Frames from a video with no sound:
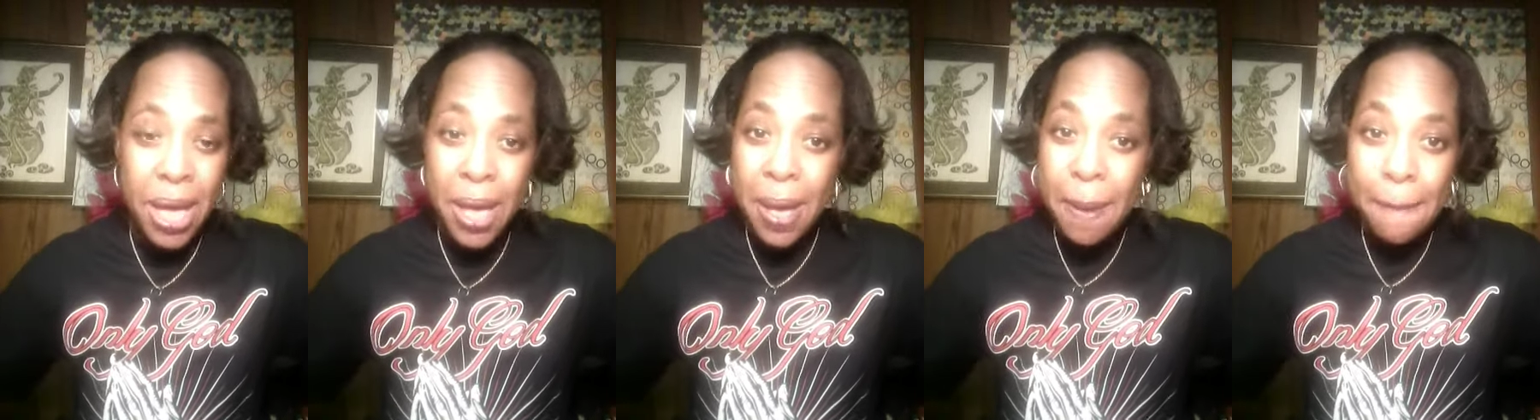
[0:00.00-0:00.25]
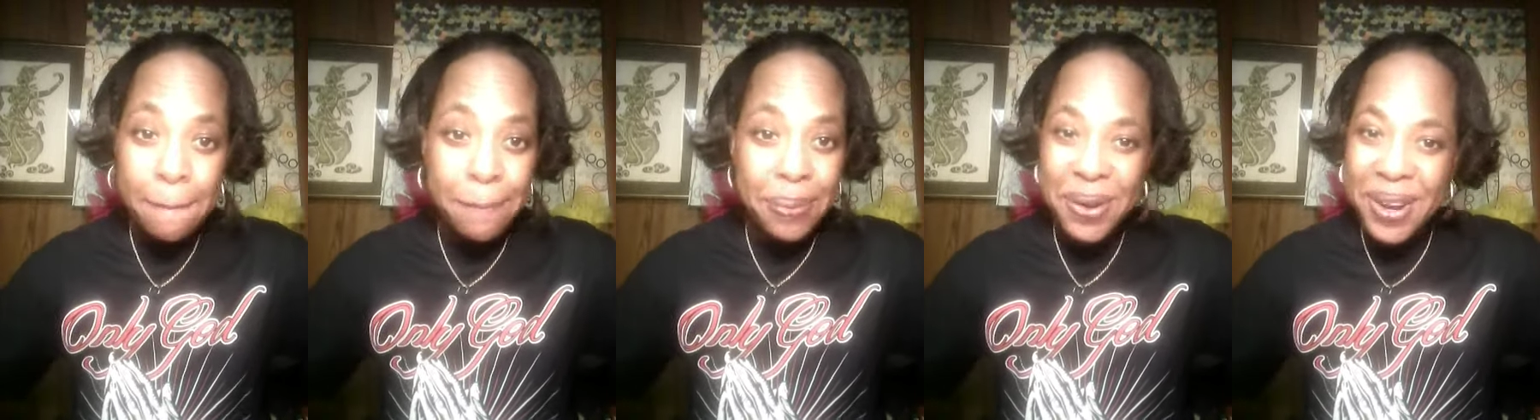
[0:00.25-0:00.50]

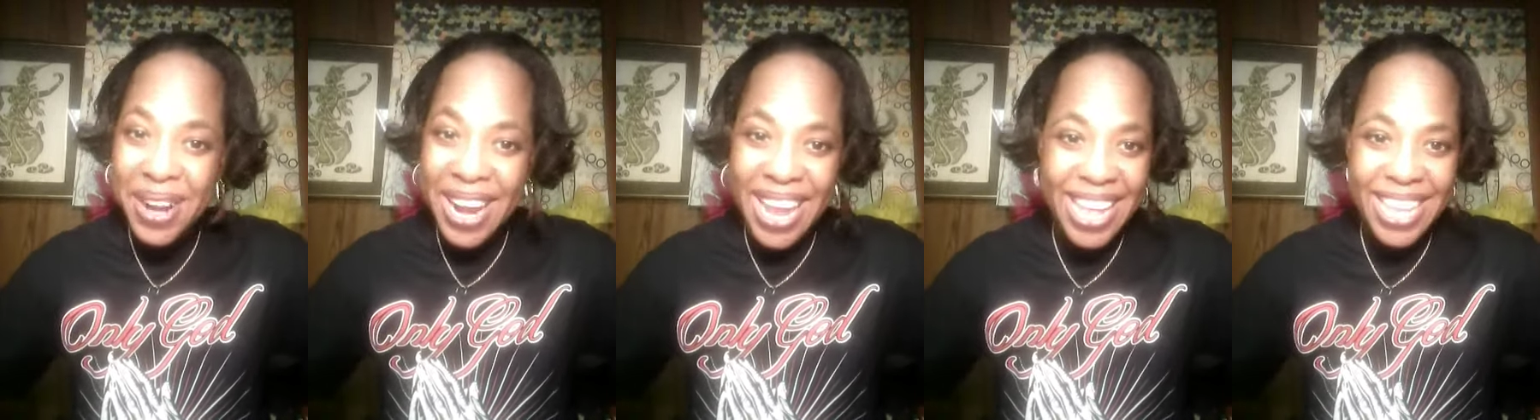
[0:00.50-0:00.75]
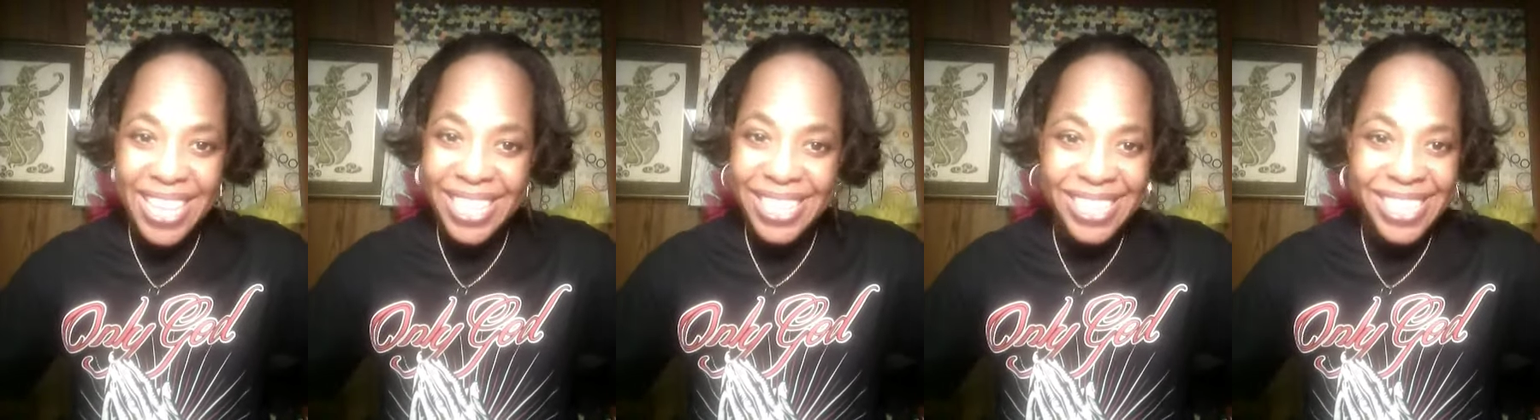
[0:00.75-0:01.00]

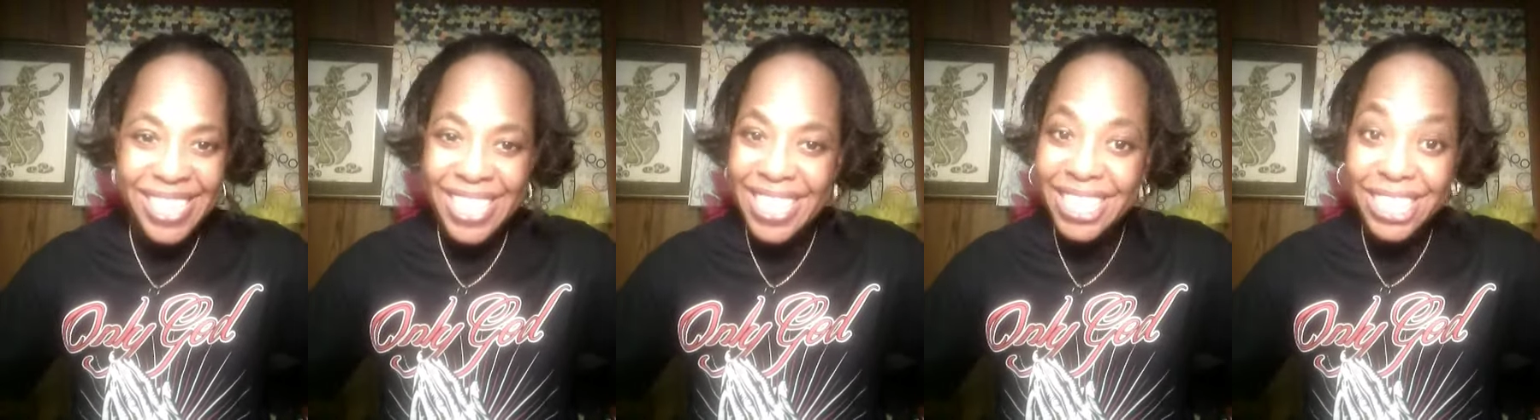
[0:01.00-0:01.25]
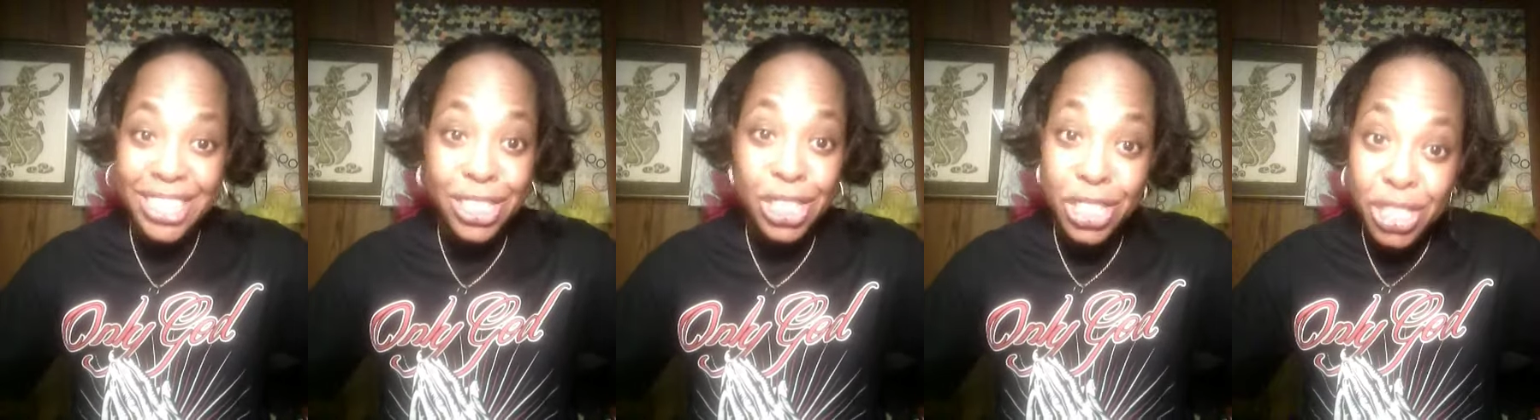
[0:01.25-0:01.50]
Praise
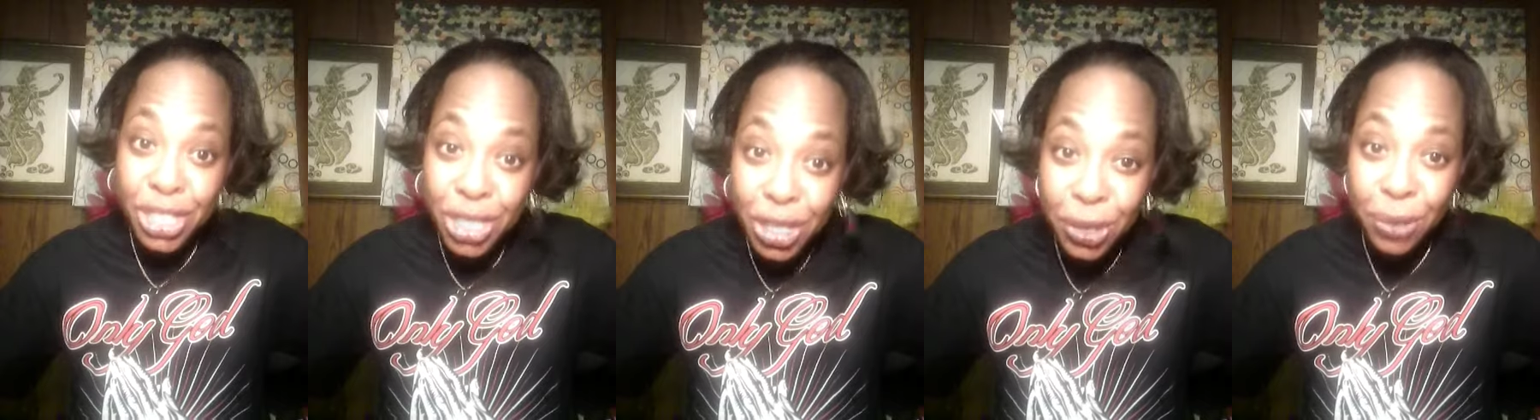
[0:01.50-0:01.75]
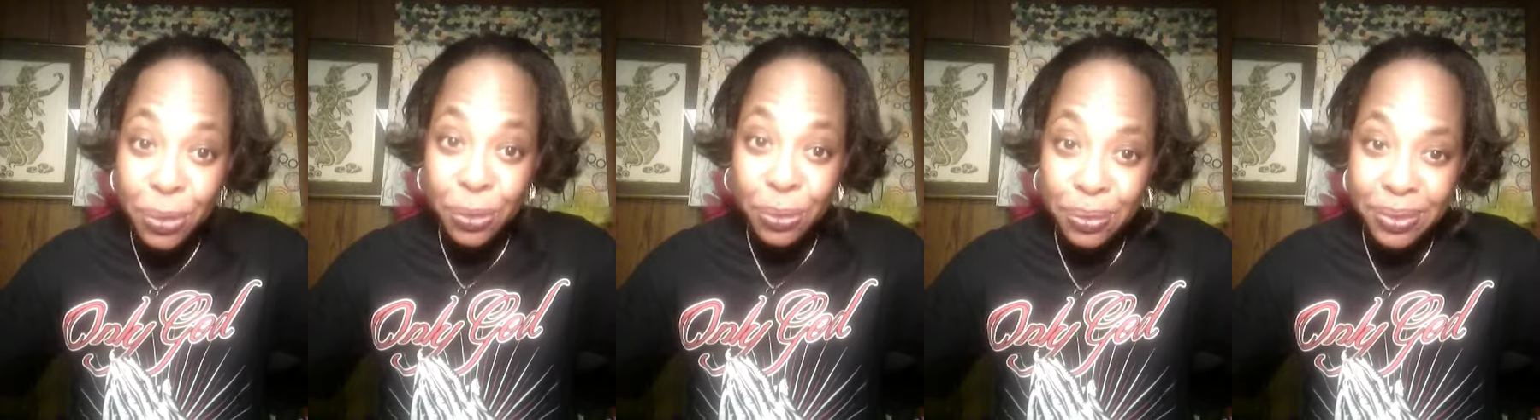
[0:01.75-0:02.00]

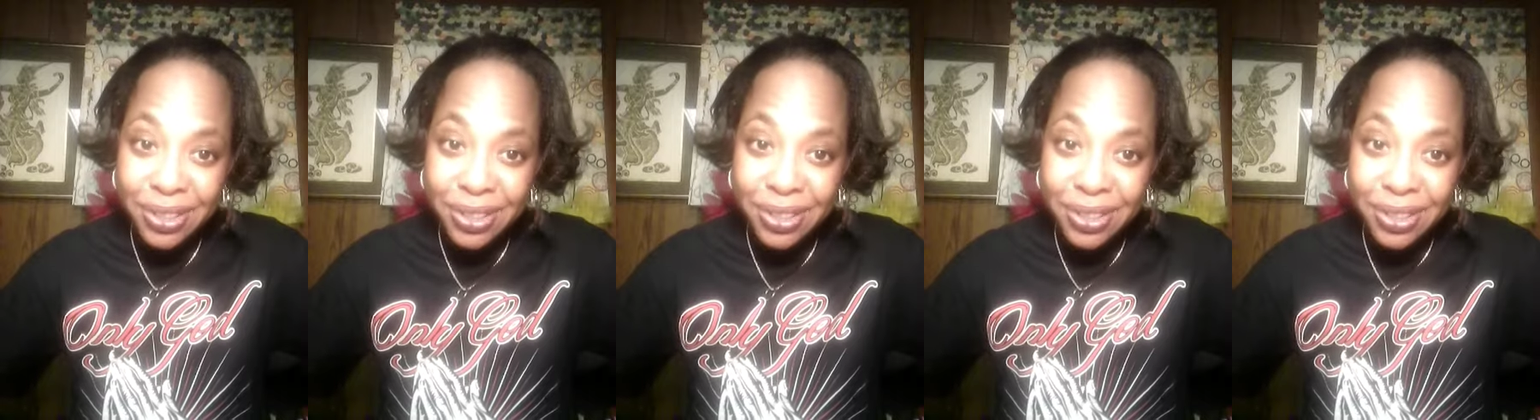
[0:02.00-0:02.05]
2,